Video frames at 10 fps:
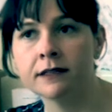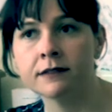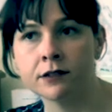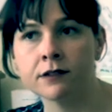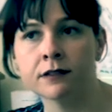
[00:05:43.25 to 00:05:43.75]

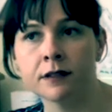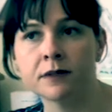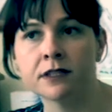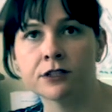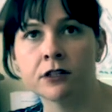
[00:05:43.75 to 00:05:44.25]
is heard in
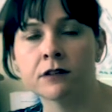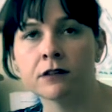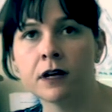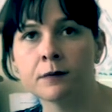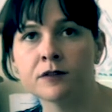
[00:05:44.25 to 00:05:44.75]
Lipstick
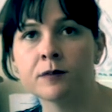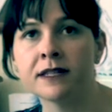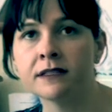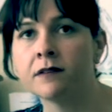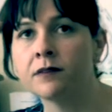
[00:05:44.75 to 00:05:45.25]
Jungle comes from
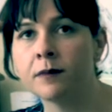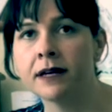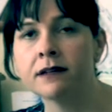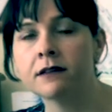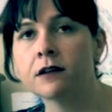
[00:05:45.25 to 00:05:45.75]
myself and
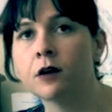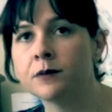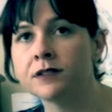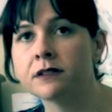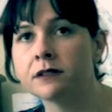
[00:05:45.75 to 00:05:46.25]
my
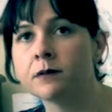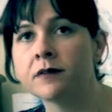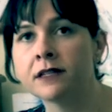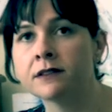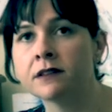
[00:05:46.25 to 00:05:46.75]
co-music
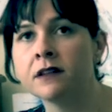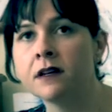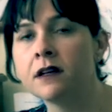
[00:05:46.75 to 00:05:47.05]
supervisor.